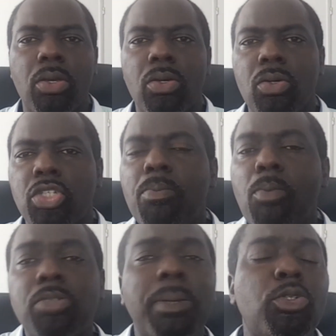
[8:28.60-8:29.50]
You see,
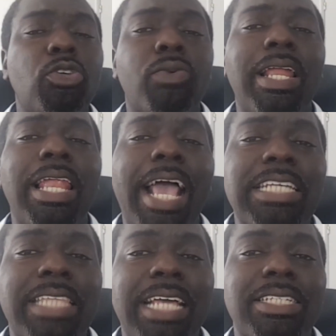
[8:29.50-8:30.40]
most people don't
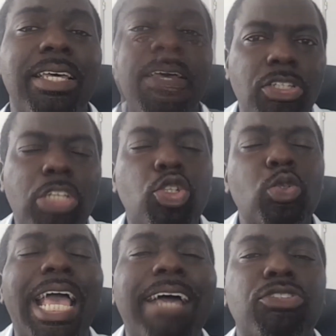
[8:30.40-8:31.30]
realize that they don't
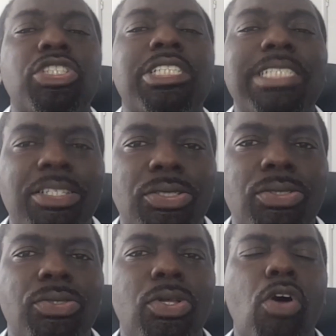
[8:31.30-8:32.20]
have to
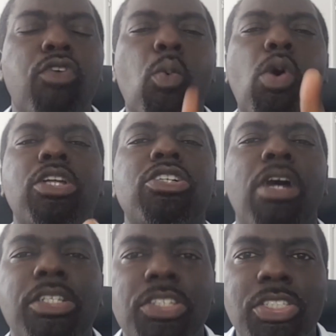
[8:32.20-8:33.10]
settle for one
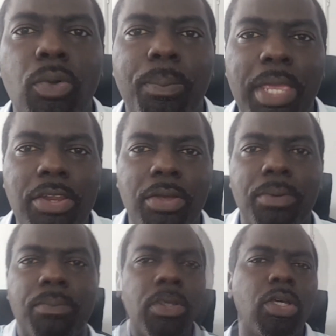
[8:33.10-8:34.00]
doctor's opinion.
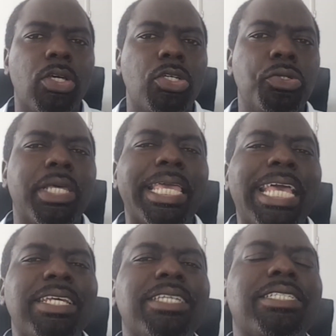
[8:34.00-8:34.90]
You can
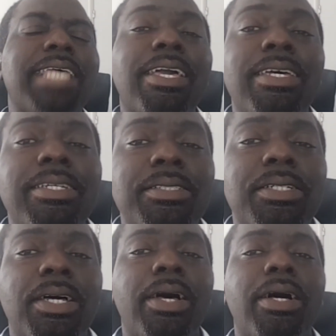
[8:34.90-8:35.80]
get a second,
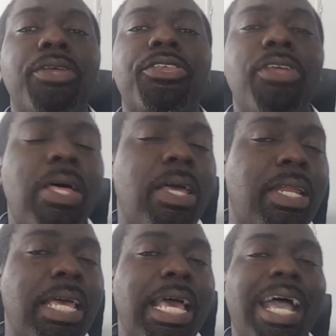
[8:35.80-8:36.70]
a
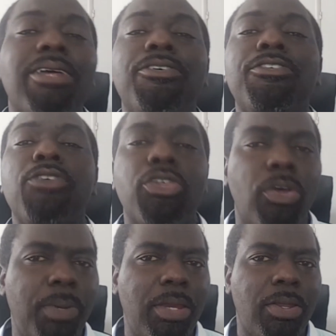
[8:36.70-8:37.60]
third, and a fourth
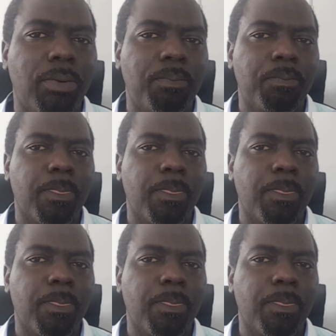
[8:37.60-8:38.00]
opinion.